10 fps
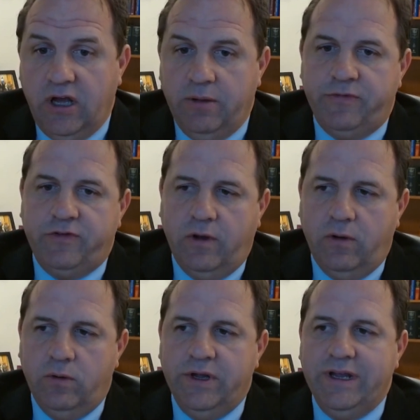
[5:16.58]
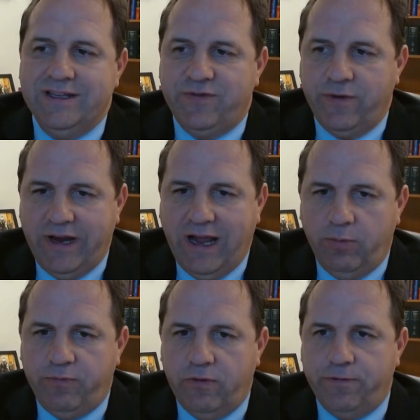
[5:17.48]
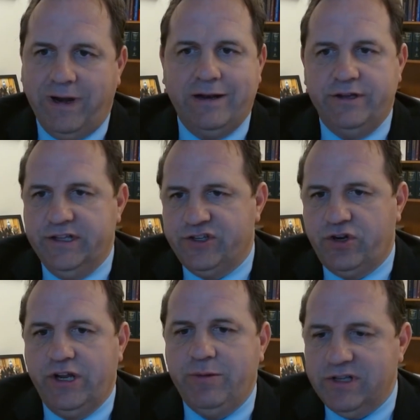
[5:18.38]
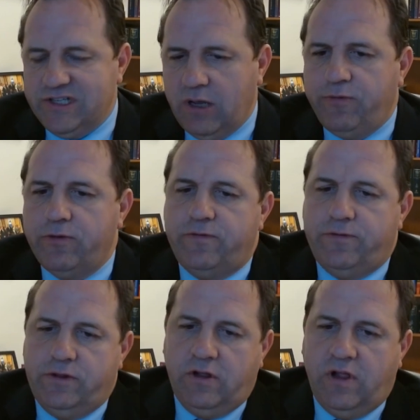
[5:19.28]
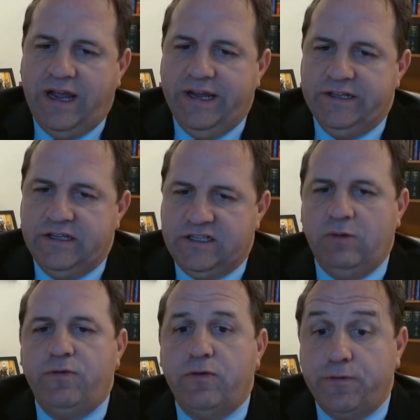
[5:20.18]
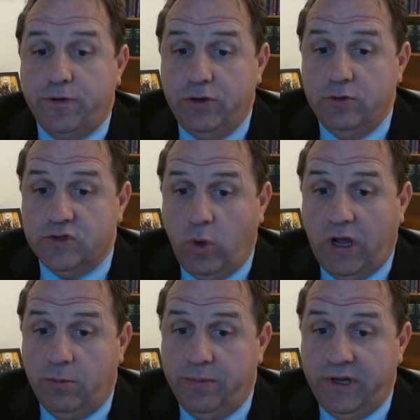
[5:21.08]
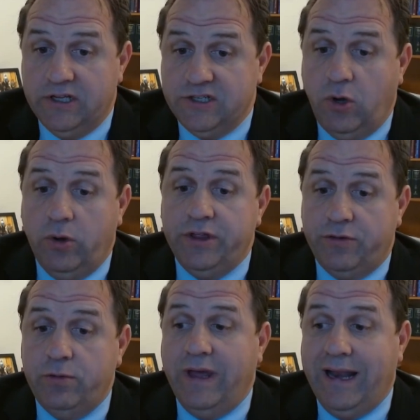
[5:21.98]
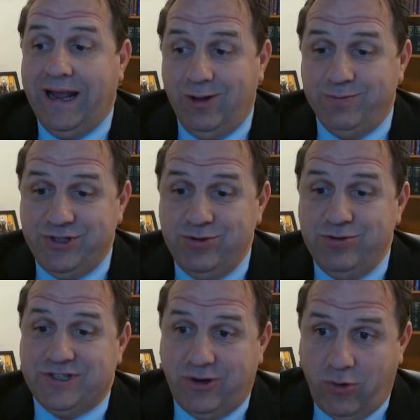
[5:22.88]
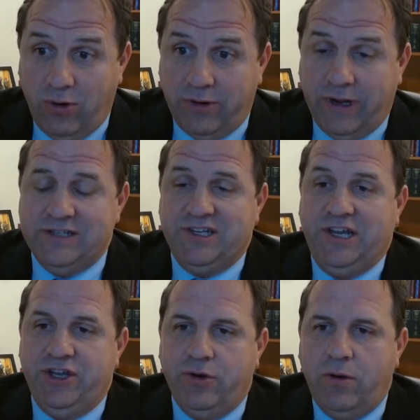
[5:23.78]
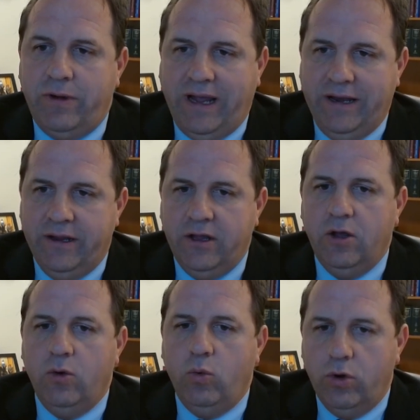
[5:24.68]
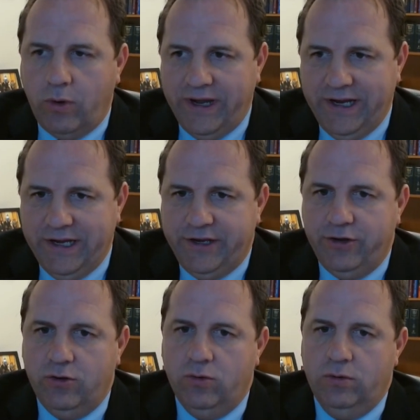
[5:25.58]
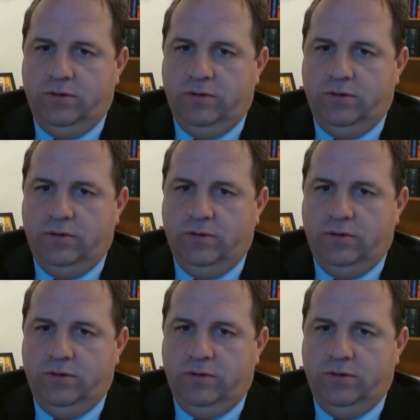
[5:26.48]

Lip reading: So it's very helpful for not only the attorney, but it's helpful for the client. It's helpful for you as well, because going through that helps you to start organizing in your own head. What do I need to do?